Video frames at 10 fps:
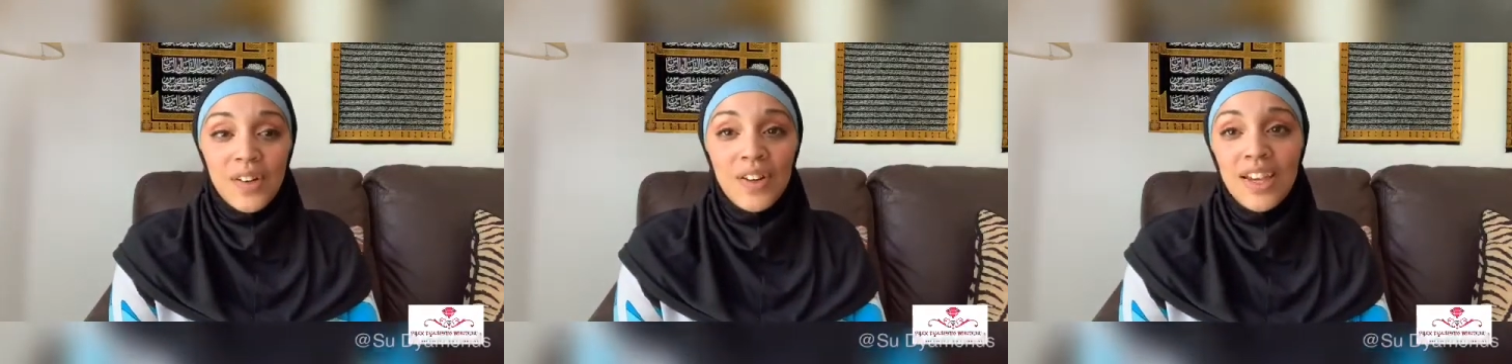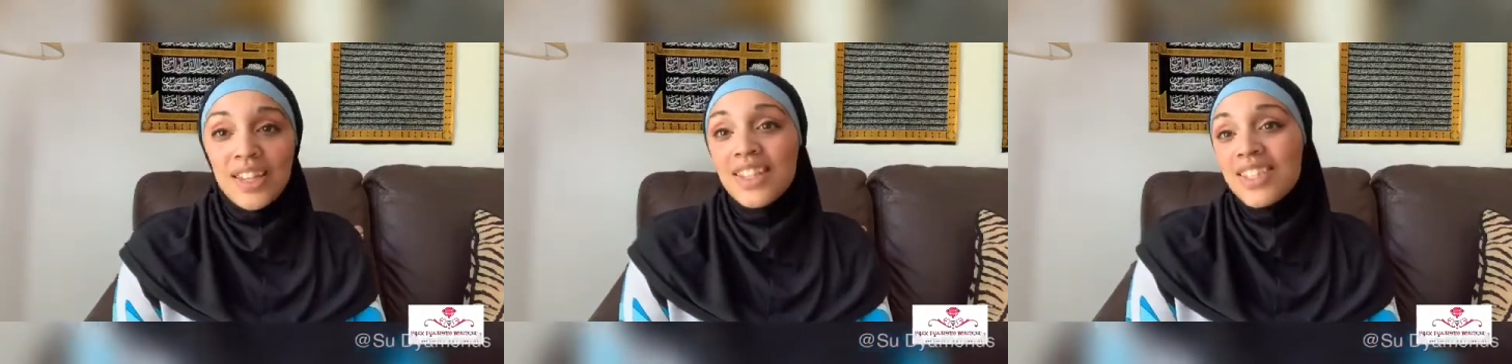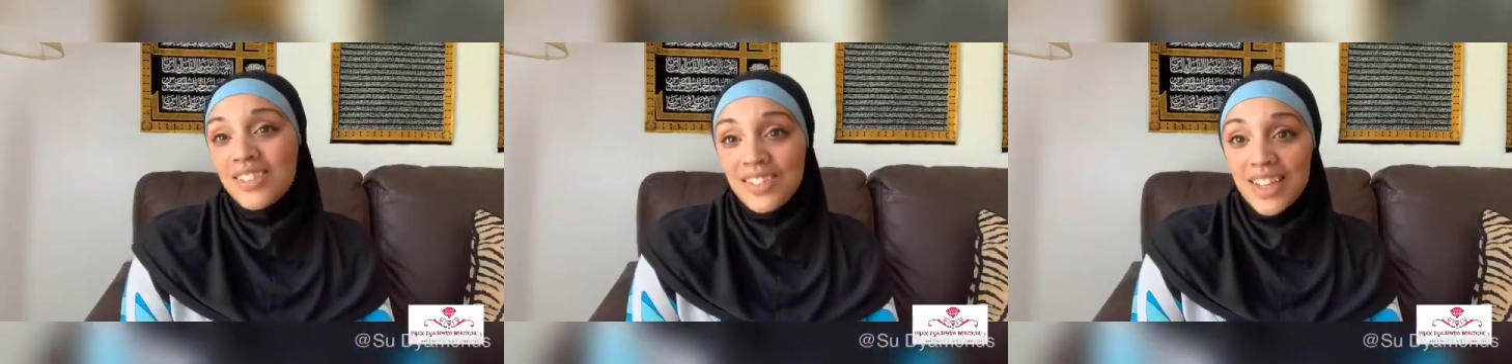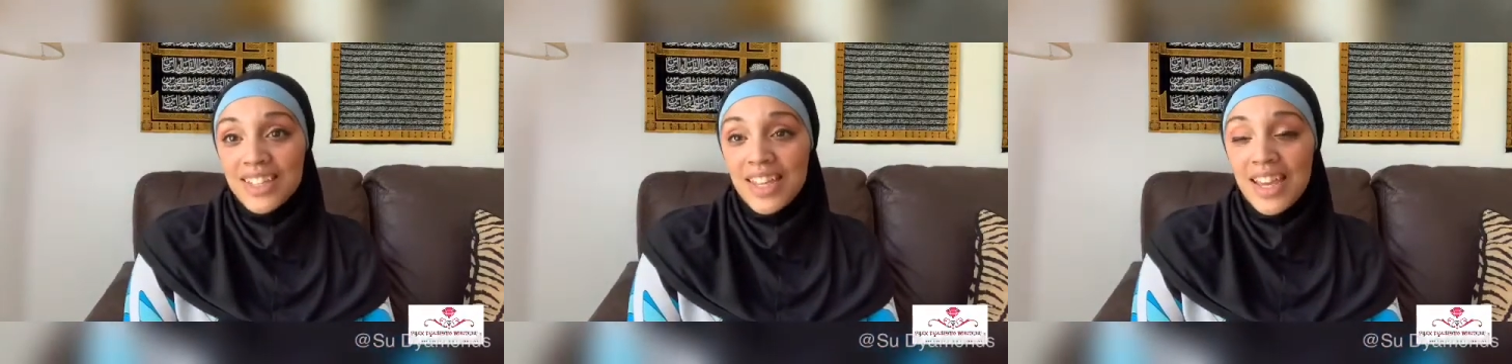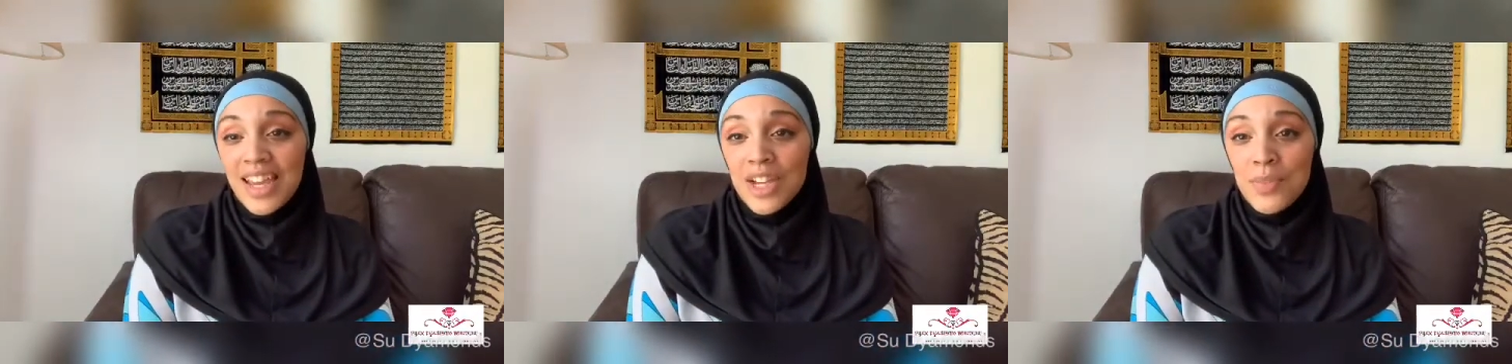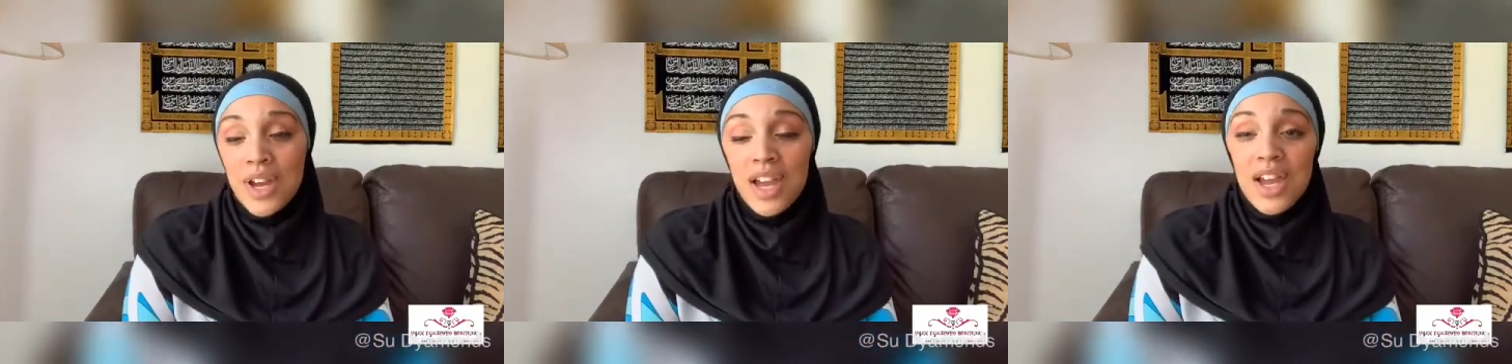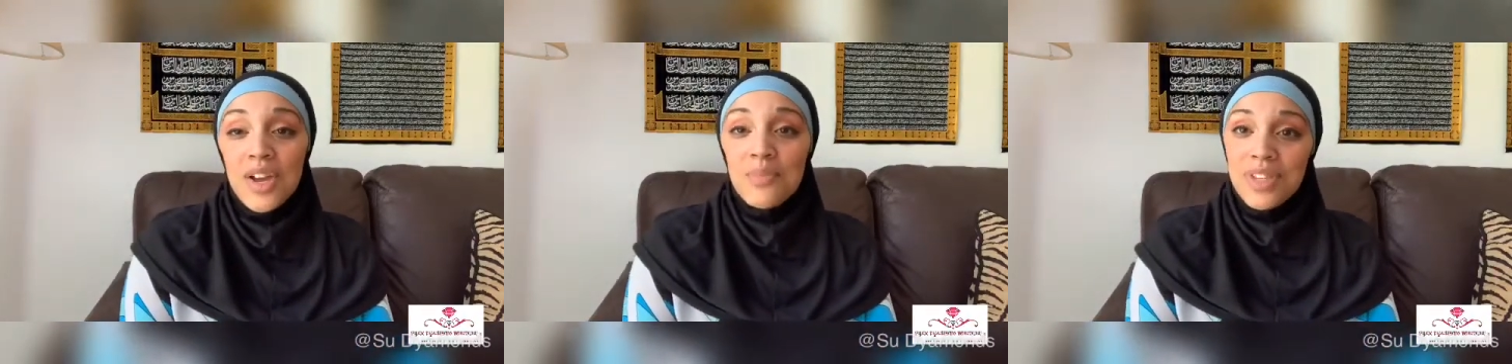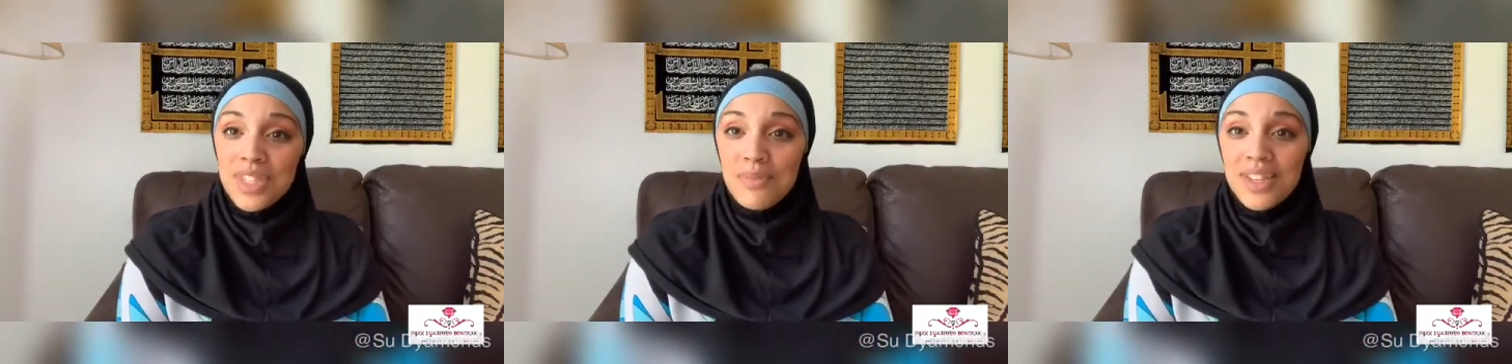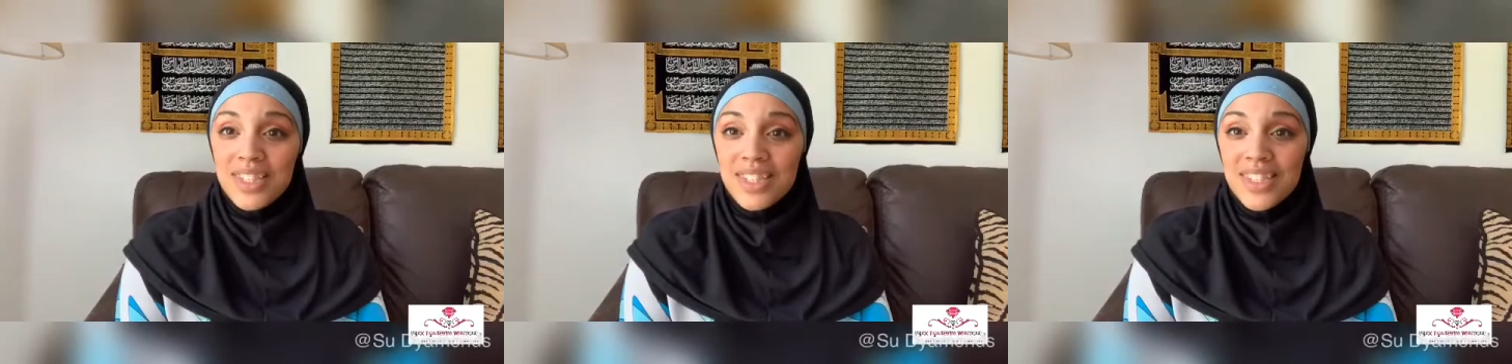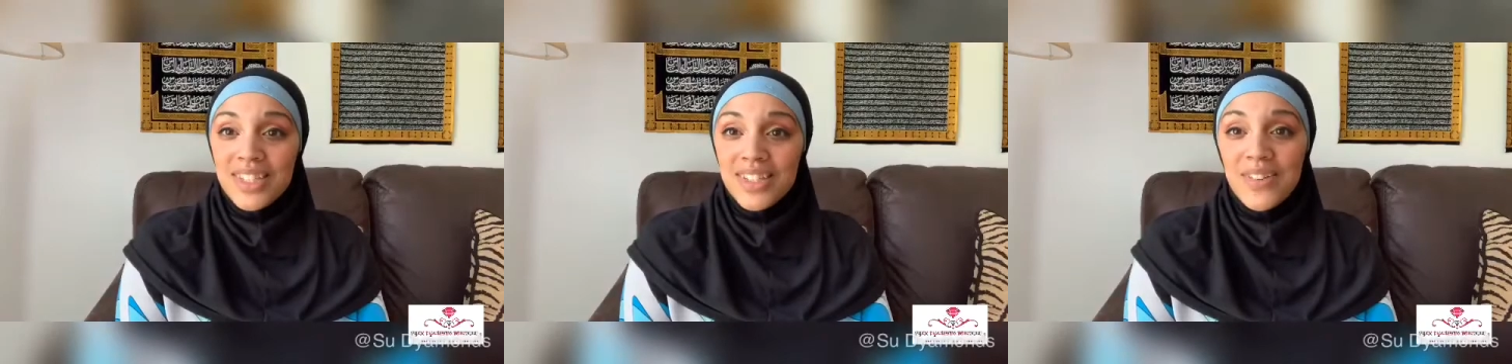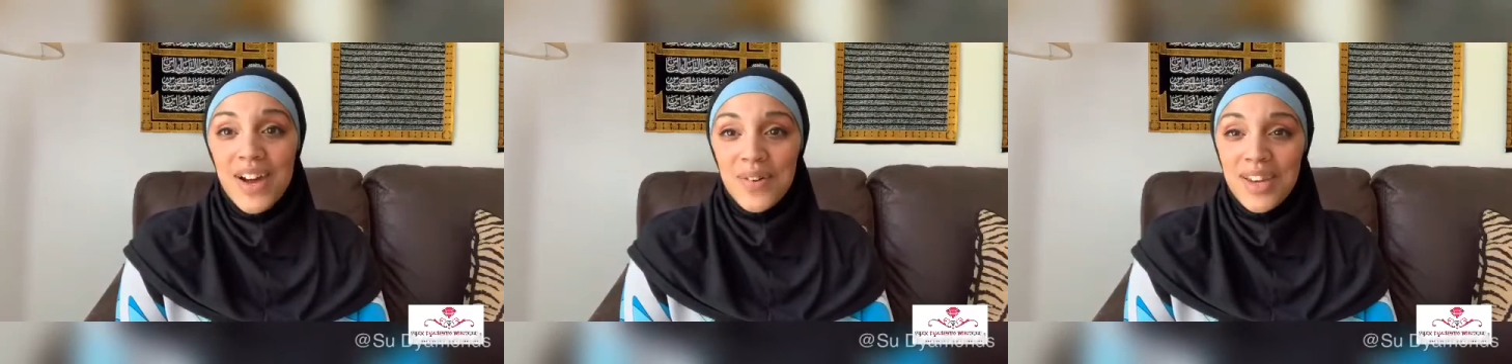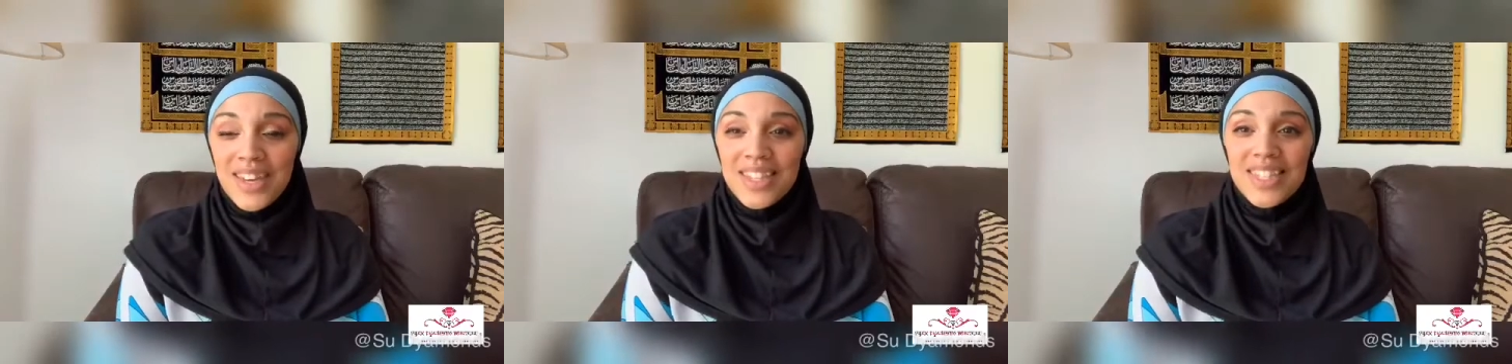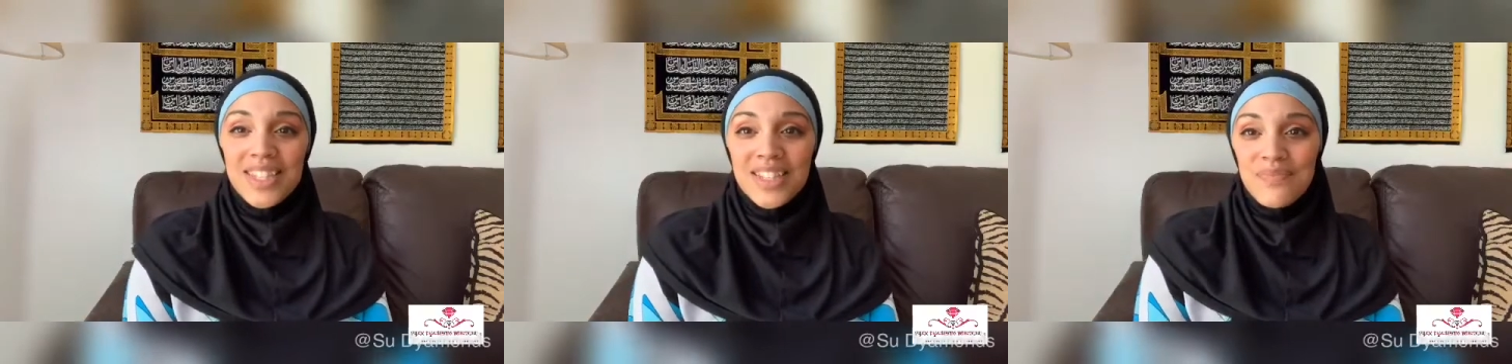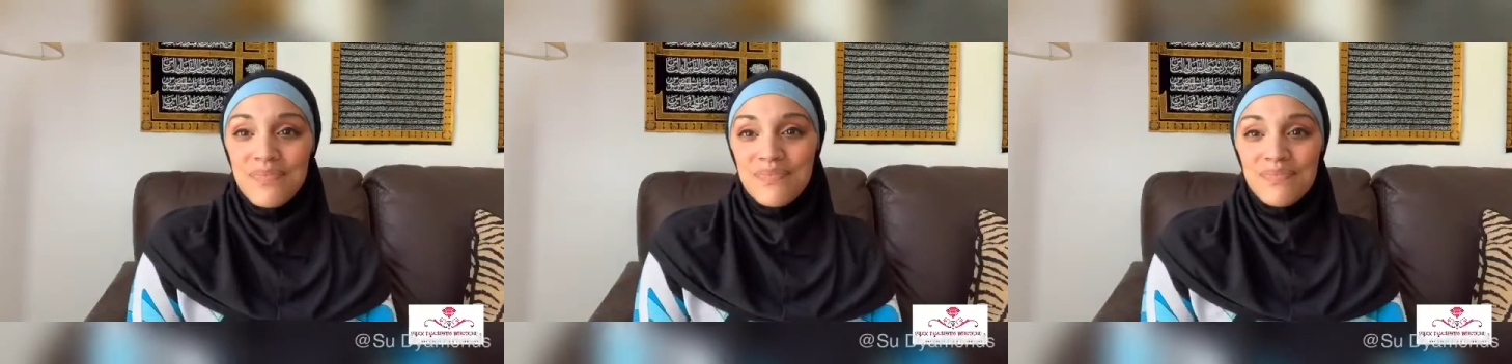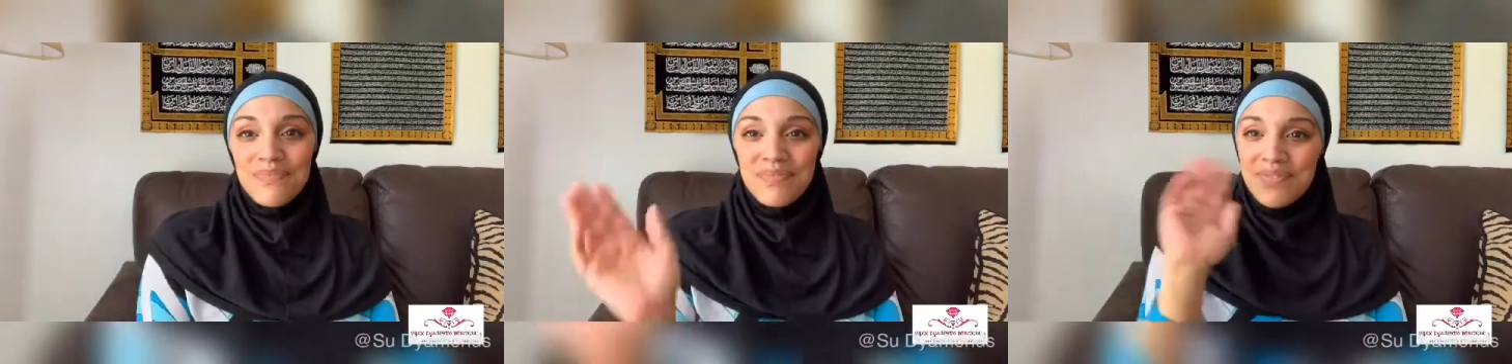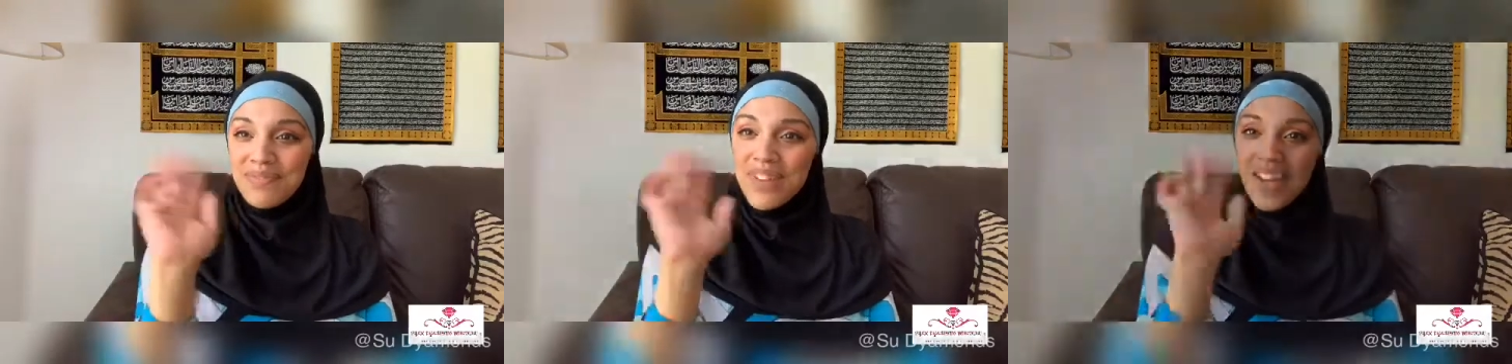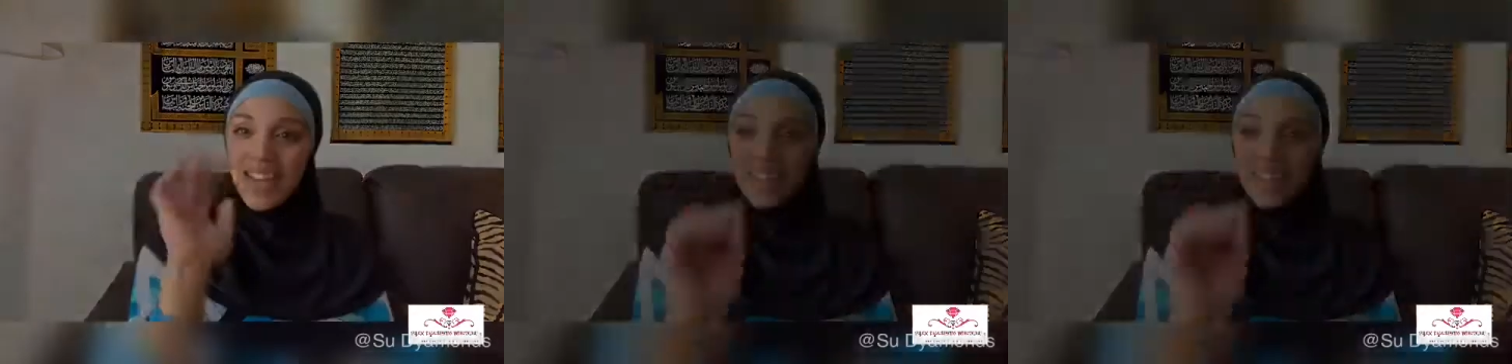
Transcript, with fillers: And until next time, peace and blessings to you always. Bye.